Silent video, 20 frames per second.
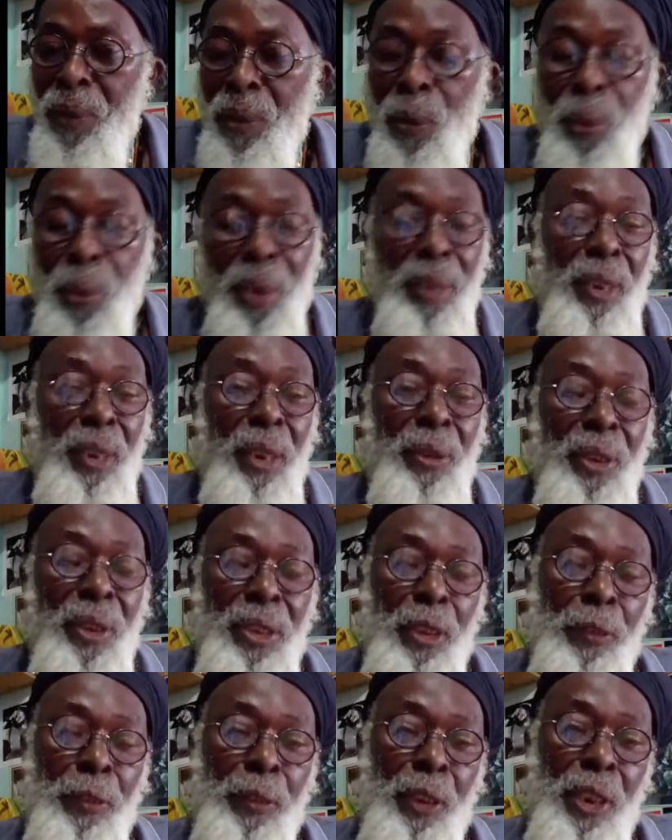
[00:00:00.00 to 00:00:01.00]
What are
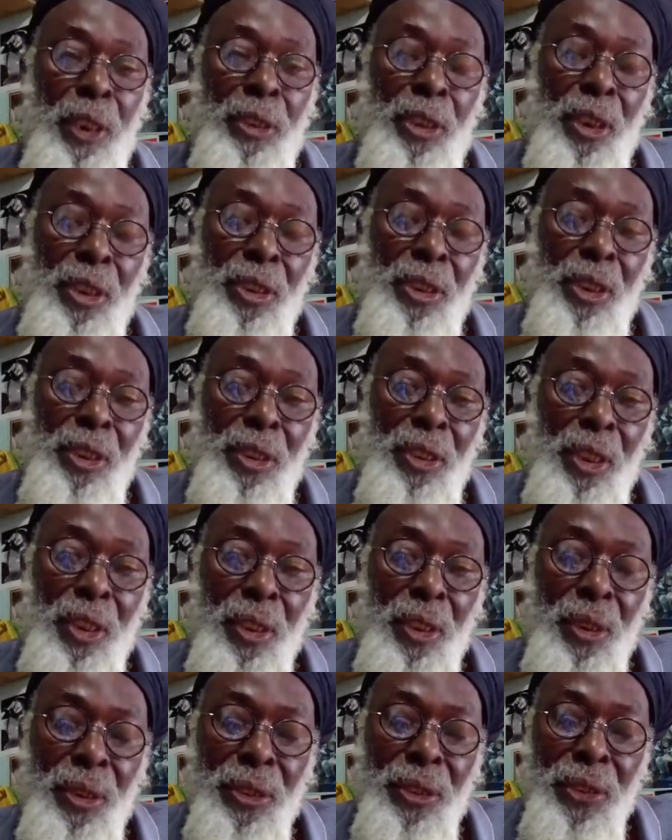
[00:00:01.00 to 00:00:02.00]
Rastafari traditions
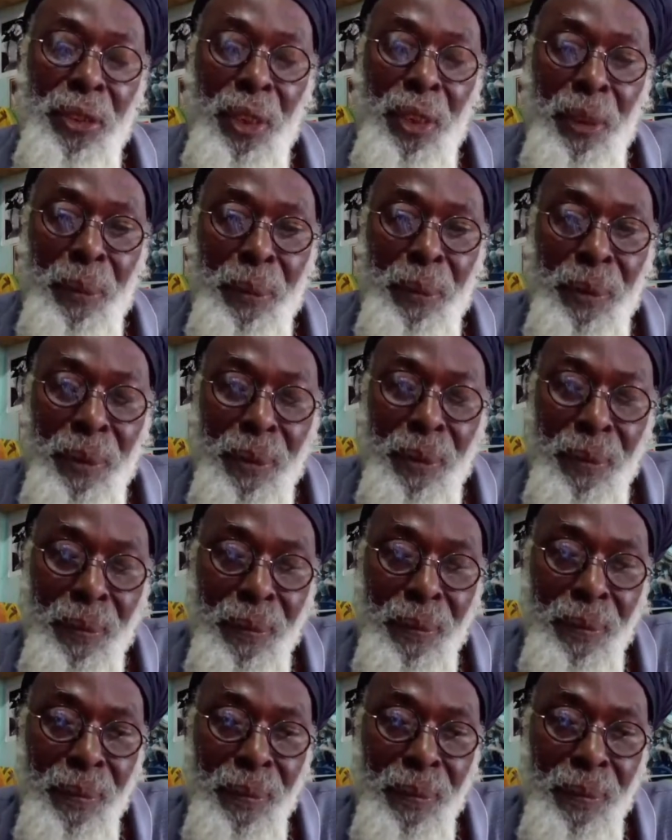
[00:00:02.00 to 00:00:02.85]
and customs?